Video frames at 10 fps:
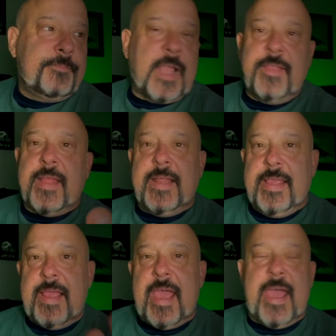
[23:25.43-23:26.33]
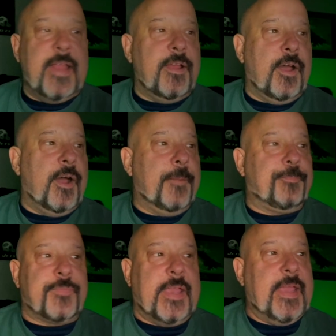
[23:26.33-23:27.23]
And then he had
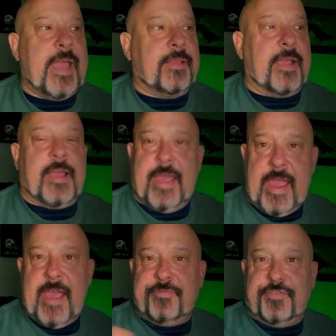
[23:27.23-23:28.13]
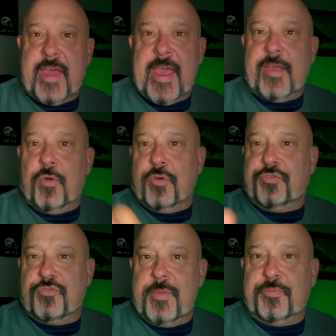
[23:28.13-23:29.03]
like a half sack or a
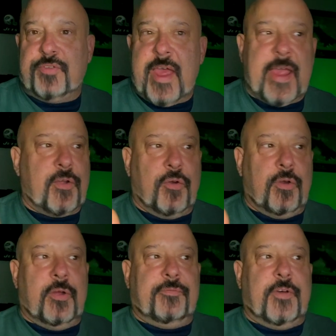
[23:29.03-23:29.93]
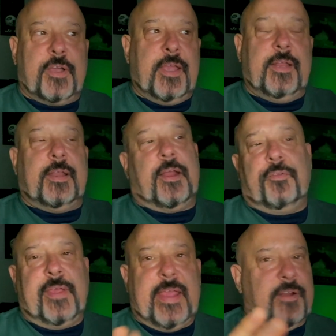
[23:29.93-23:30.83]
strip sack or a fucking, I don't
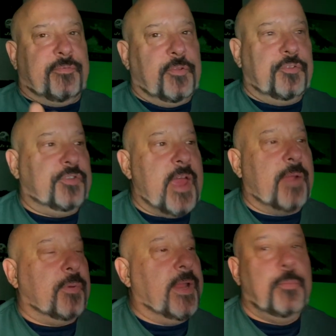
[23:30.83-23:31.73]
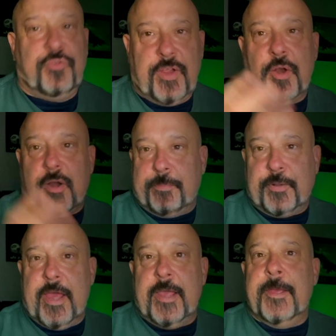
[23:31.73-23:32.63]
think he had a full sack, but he was in on a
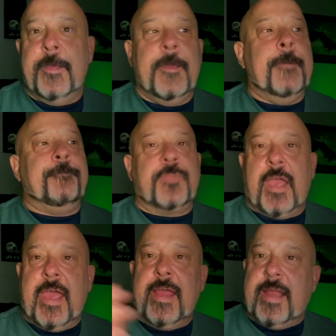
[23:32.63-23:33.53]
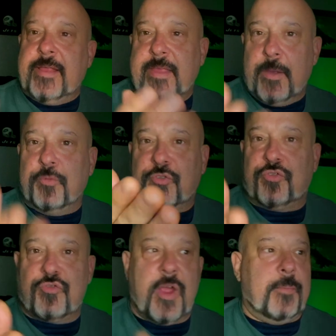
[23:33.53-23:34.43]
play. And I think it was a
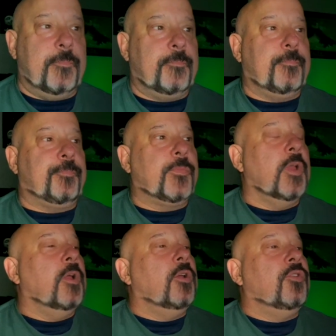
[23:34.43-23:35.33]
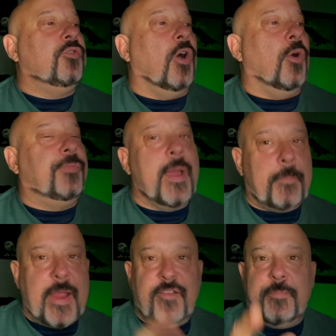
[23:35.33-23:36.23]
strip. So that
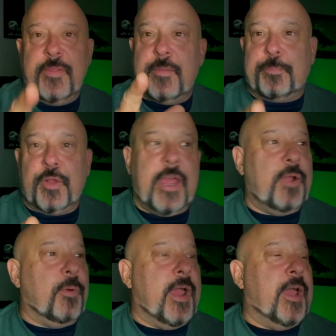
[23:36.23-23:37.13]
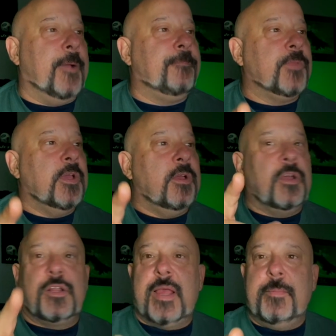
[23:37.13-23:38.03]
might have been the play where
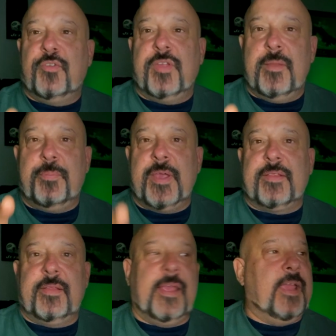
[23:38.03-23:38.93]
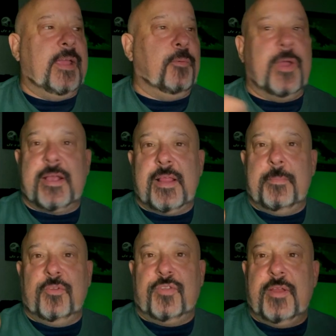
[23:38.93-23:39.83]
Clemens didn't
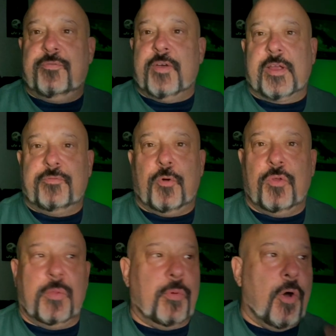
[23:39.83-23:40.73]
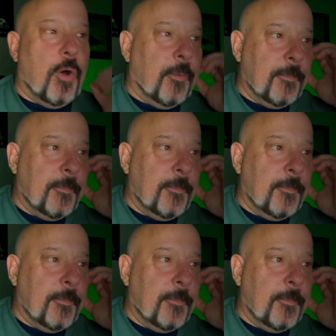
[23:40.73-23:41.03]
fucking fall on the ball.